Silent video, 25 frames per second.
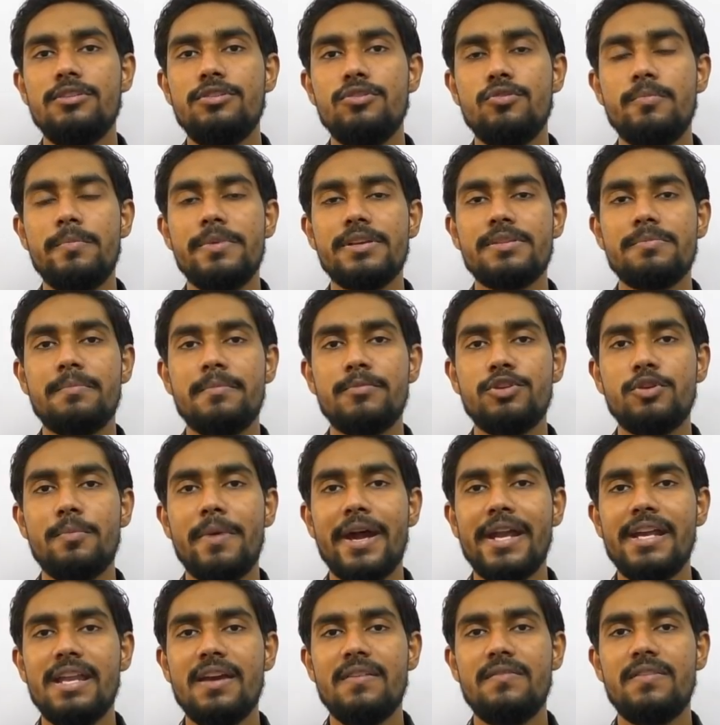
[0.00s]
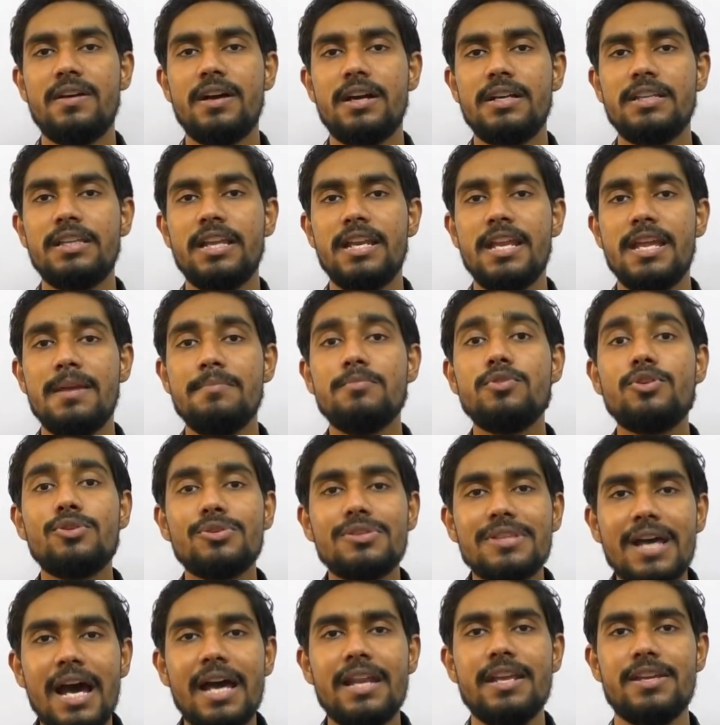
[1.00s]
you might have heard the name
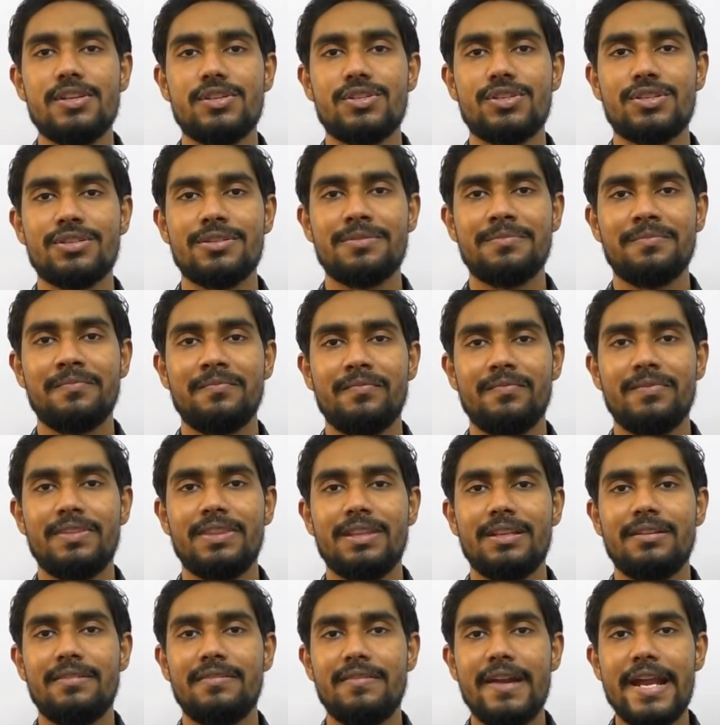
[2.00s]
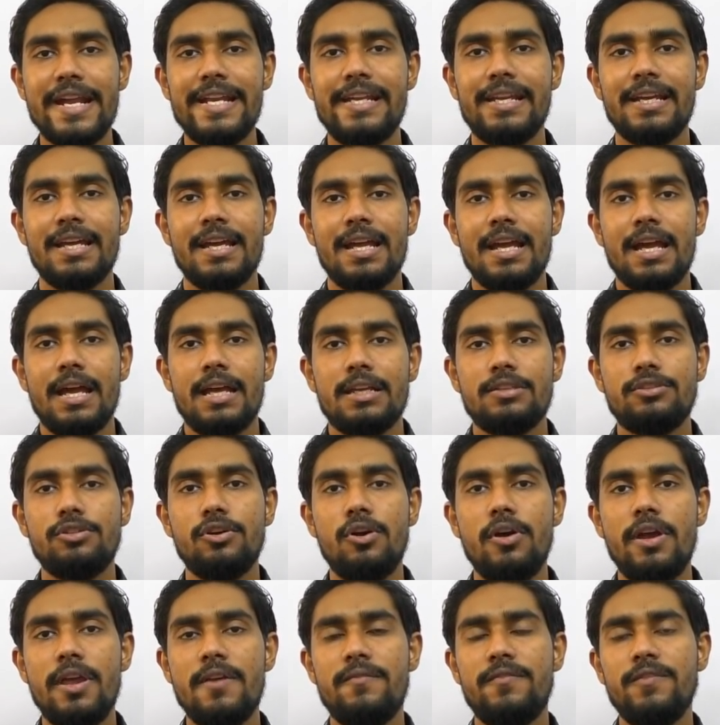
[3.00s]
Guzarish, right?
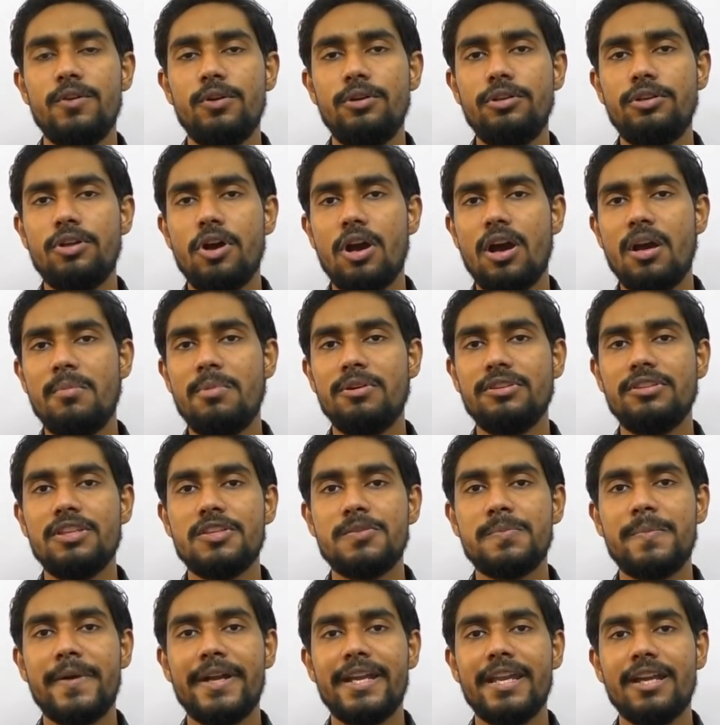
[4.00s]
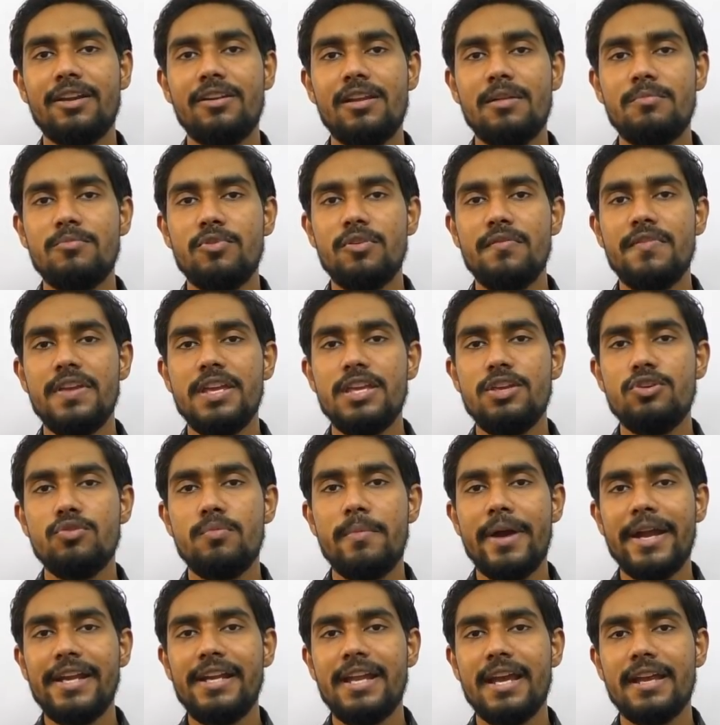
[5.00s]
So, if you'll talk about this particular movie,
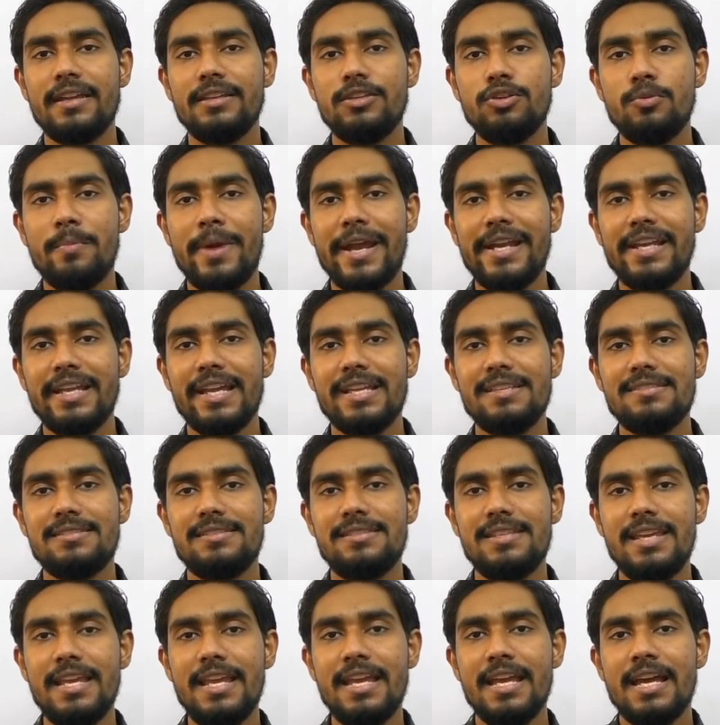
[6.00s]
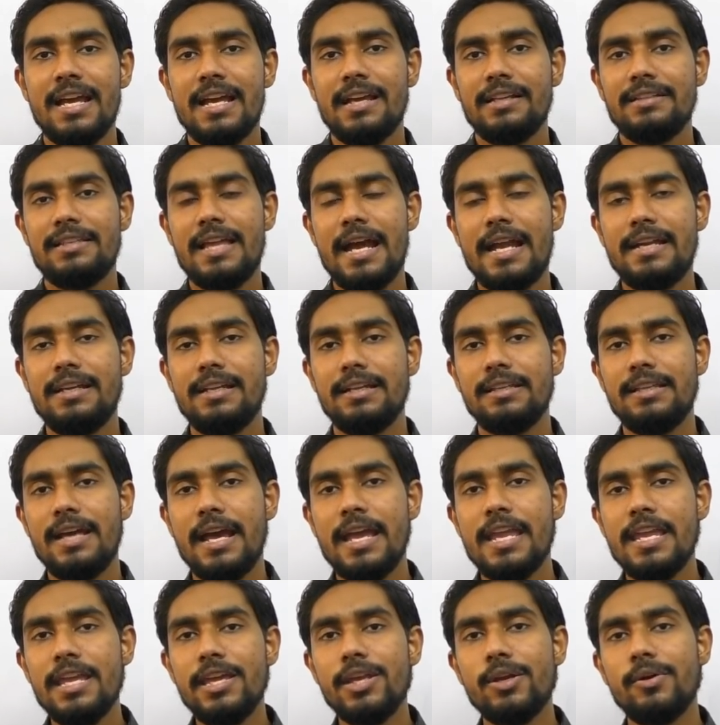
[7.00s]
you might can see that
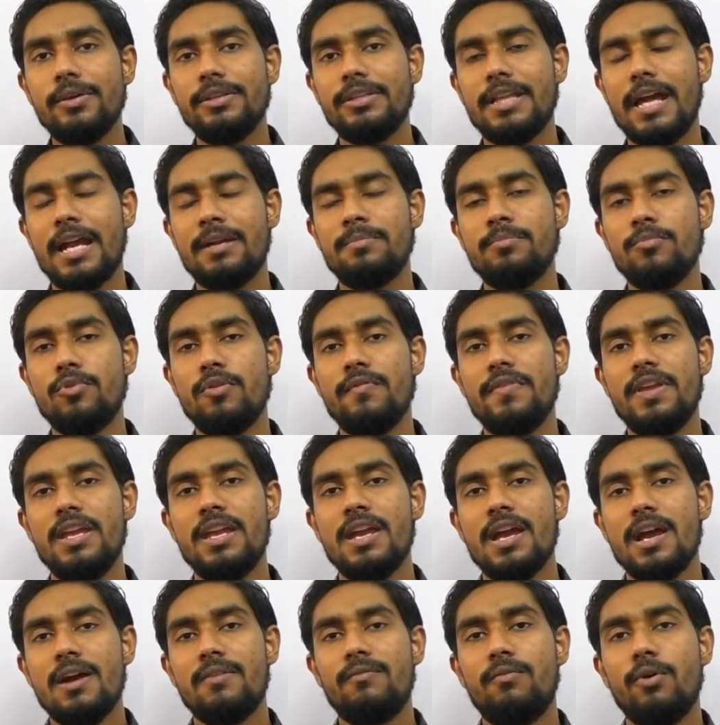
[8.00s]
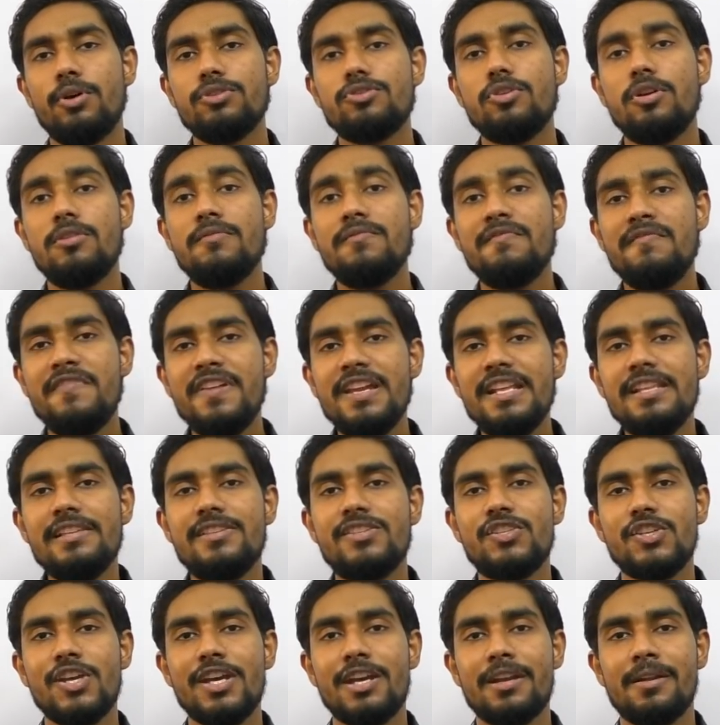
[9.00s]
the hero in that movie was on
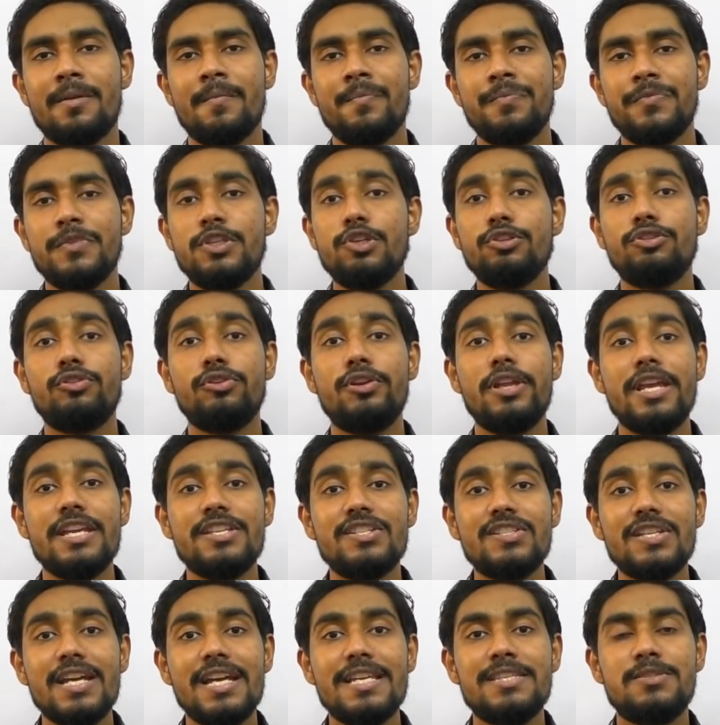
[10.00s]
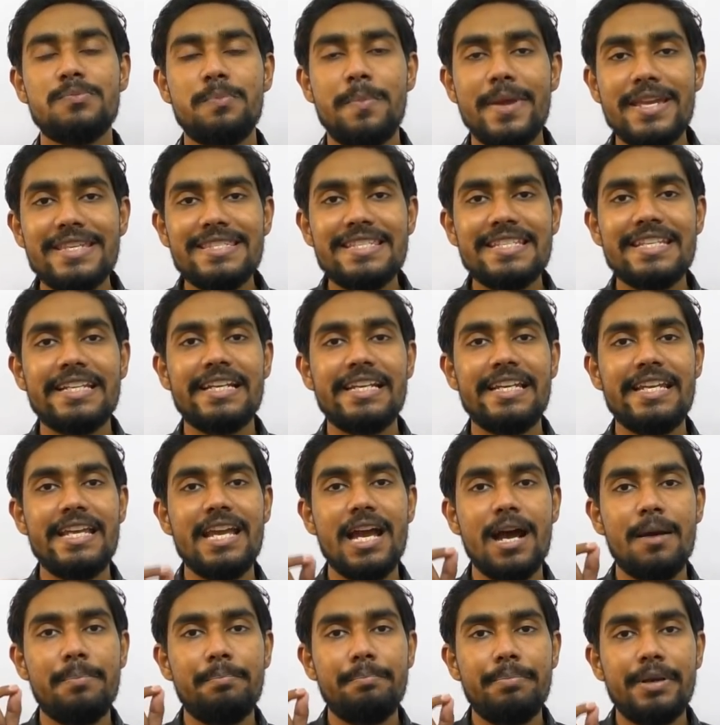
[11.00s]
wheelchair. Euthanasia is
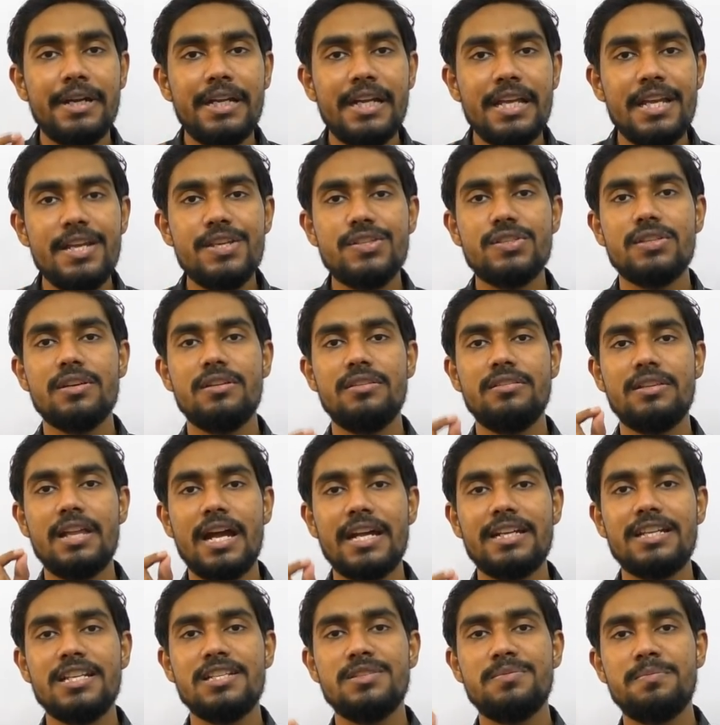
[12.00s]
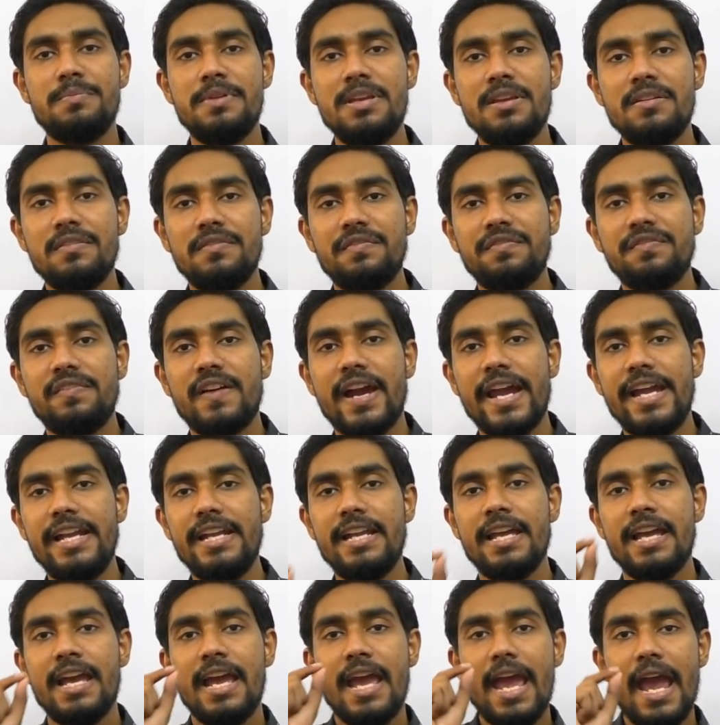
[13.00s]
basically a petition that is being
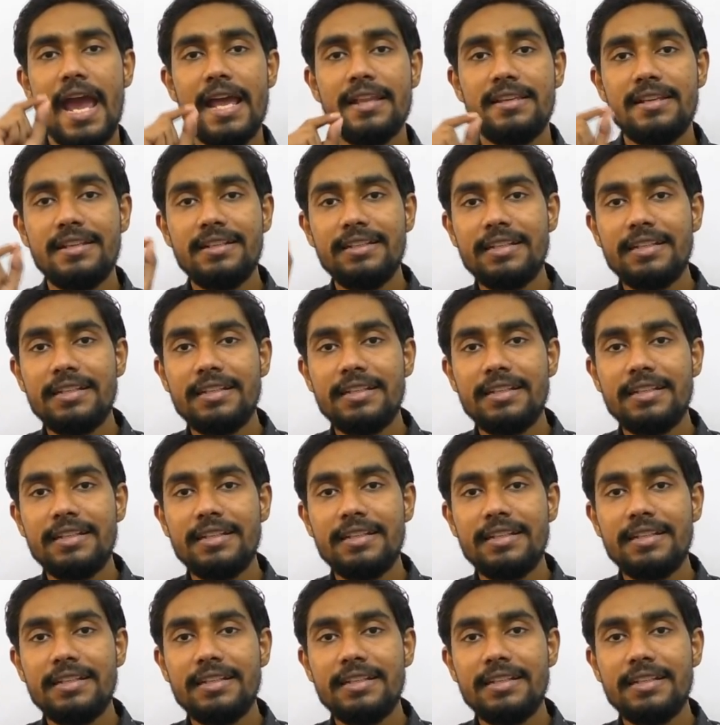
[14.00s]
filed at